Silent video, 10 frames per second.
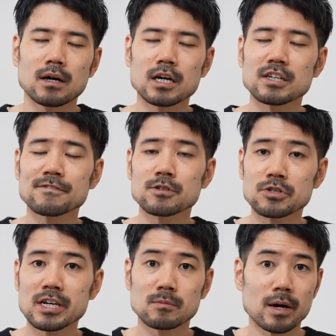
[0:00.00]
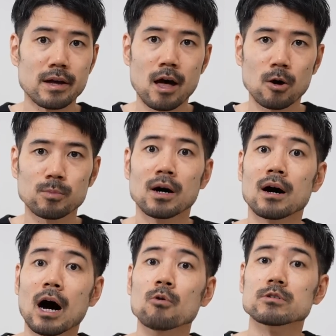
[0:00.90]
And if you need my help,
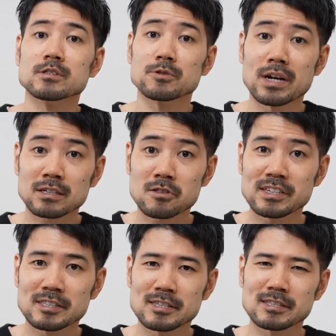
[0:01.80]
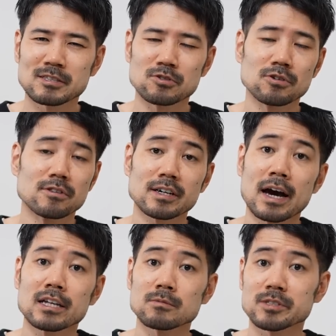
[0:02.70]
I will directly teach you the
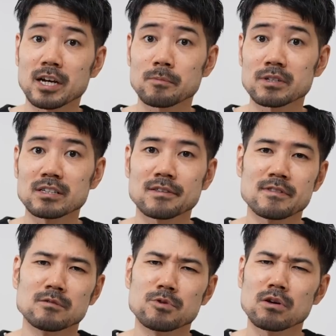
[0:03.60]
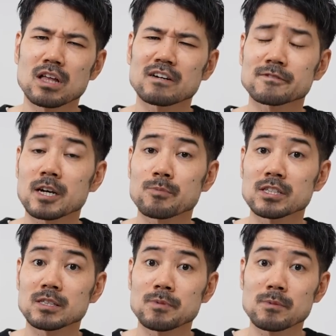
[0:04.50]
kind of Japanese that real-life
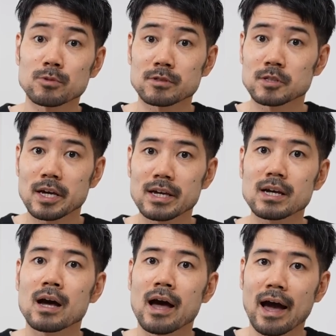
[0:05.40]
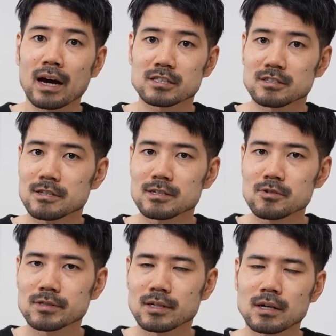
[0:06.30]
Japanese people today actually
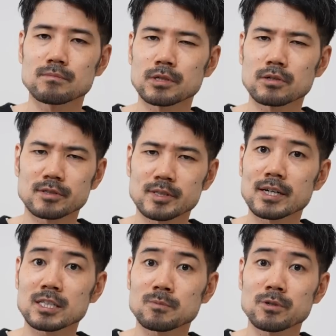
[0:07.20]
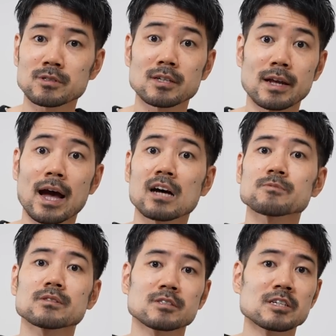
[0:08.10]
use, because textbooks and
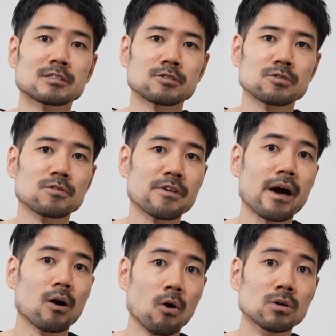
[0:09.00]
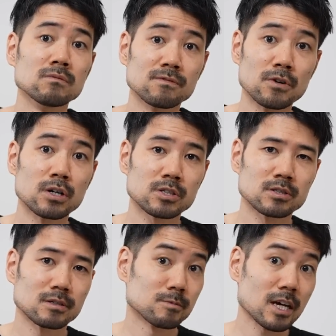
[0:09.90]
apps teach you their own
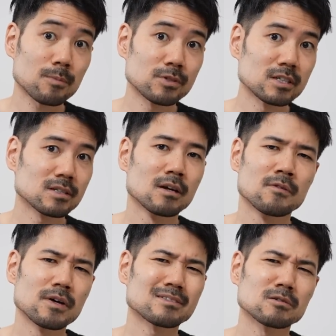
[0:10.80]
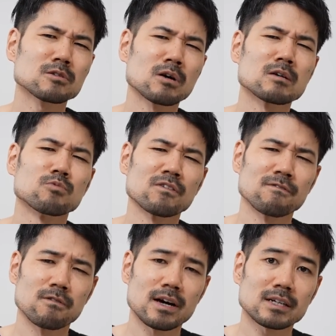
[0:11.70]
versions of Japanese that don't quite
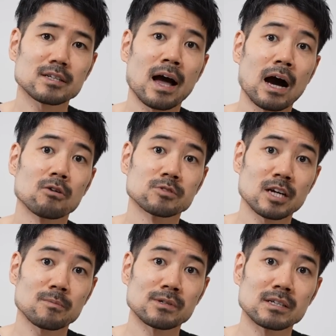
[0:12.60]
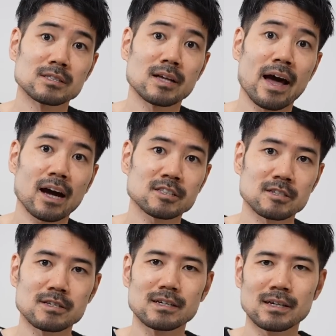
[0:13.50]
reflect how Japanese
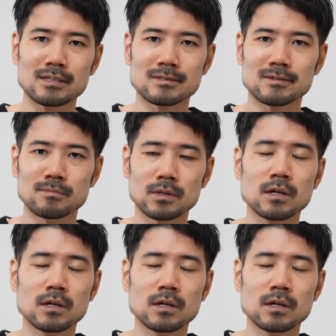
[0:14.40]
actually is.